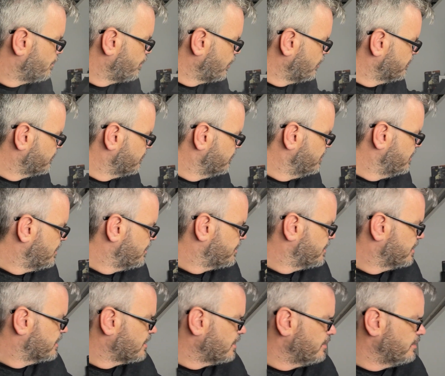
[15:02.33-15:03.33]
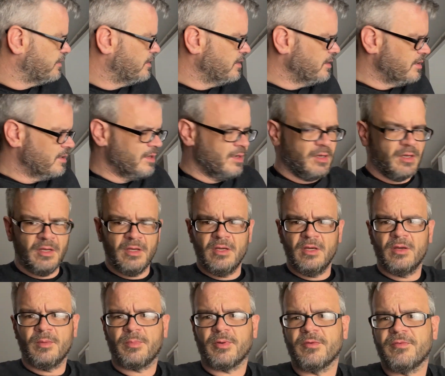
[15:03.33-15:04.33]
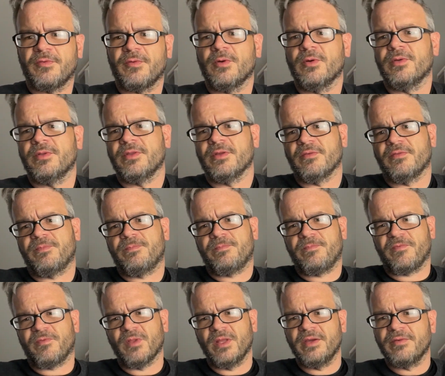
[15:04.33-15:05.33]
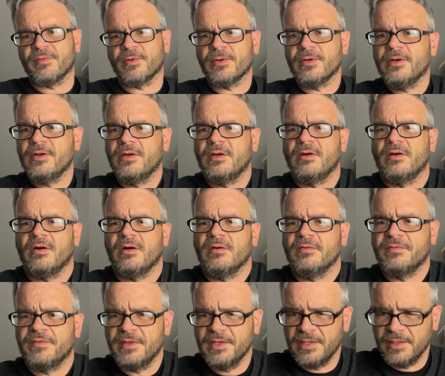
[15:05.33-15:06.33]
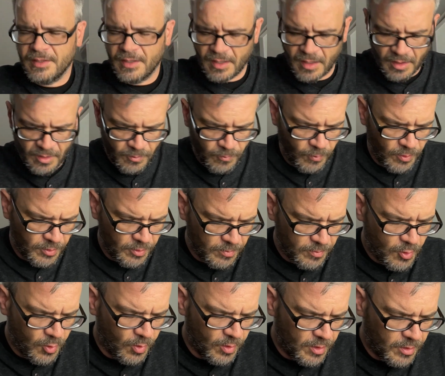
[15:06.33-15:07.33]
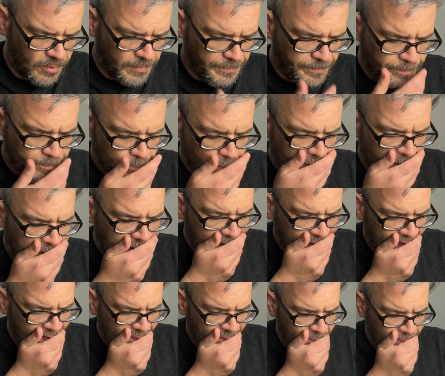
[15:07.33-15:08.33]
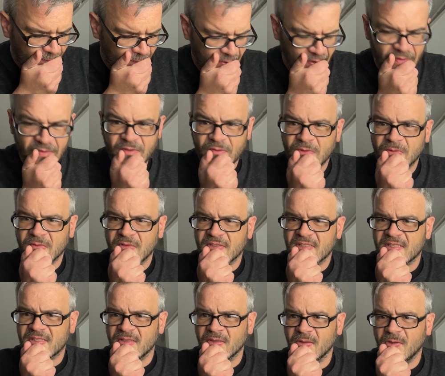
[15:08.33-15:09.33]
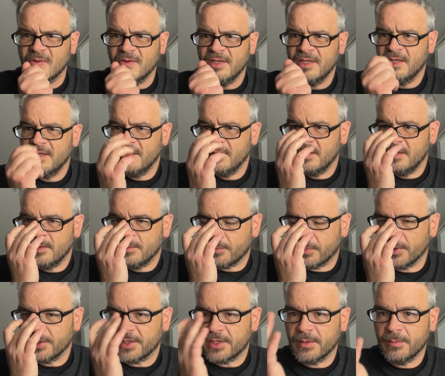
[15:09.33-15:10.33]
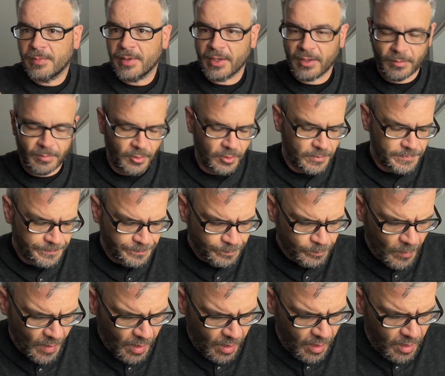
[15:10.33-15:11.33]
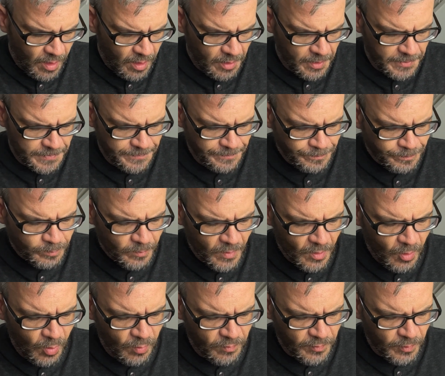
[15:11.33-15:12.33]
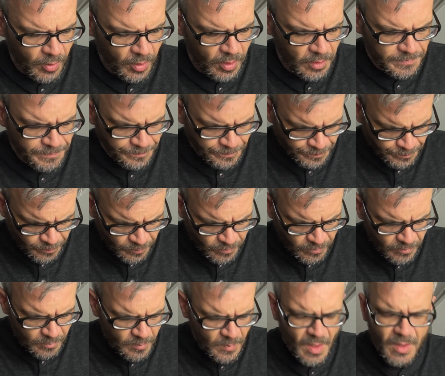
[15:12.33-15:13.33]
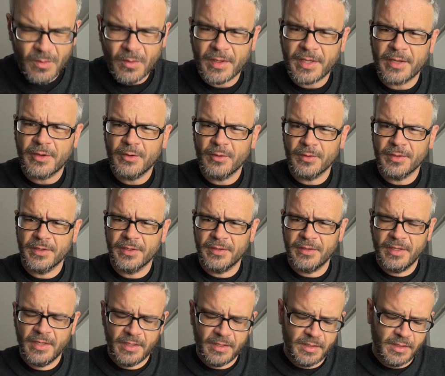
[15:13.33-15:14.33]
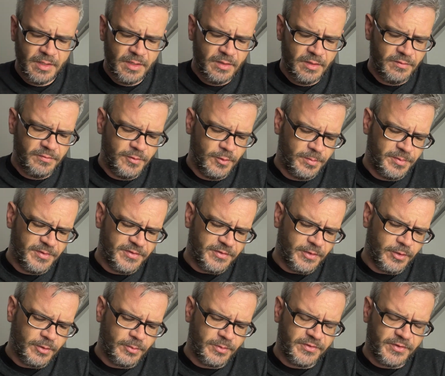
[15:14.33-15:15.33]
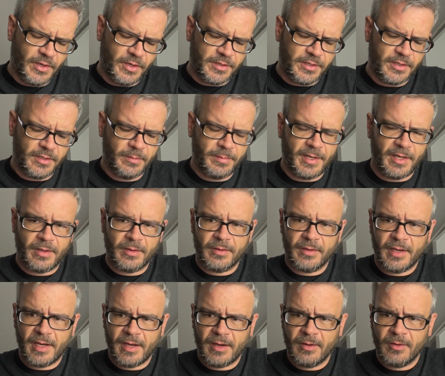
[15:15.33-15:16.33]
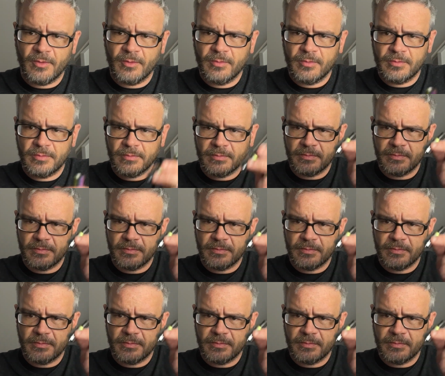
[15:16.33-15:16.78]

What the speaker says: personally, I think I prefer the flavor of the 1 ohm coil, but it's still pretty comparable. Overall, like I know that Phil Bissardo was talking about how